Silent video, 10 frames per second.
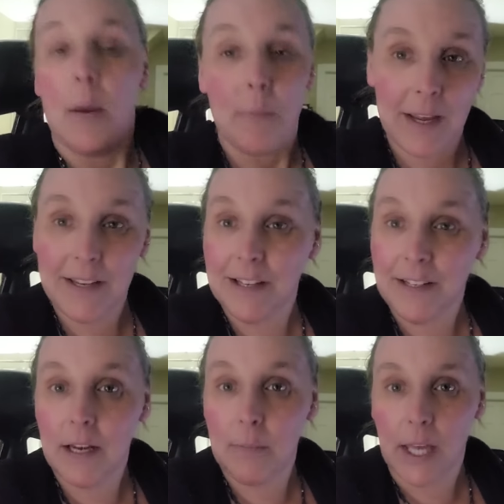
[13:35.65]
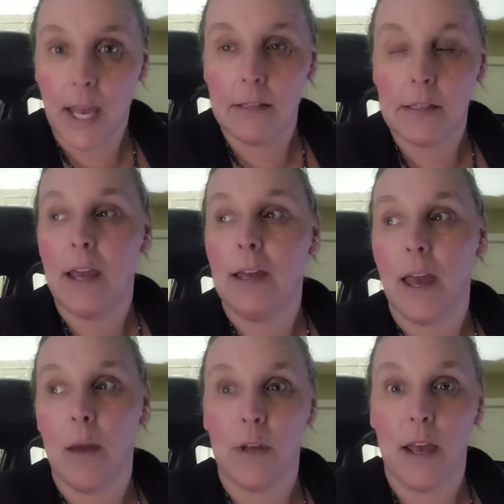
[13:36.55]
But he did get a McCain's cake,
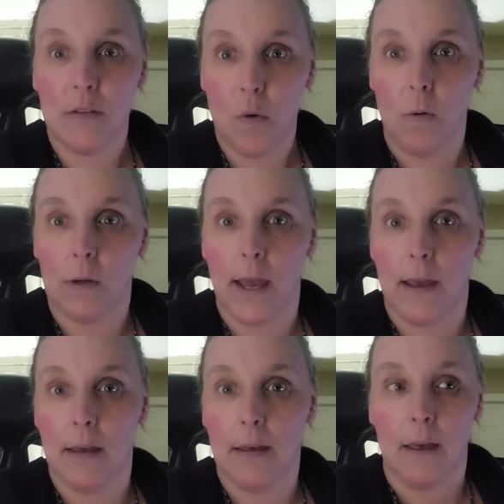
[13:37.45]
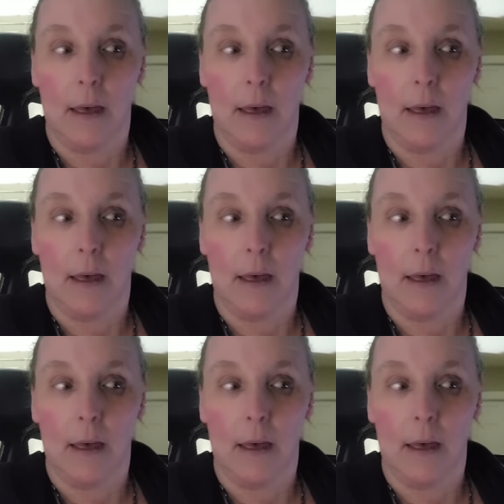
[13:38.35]
and we ate the whole cake.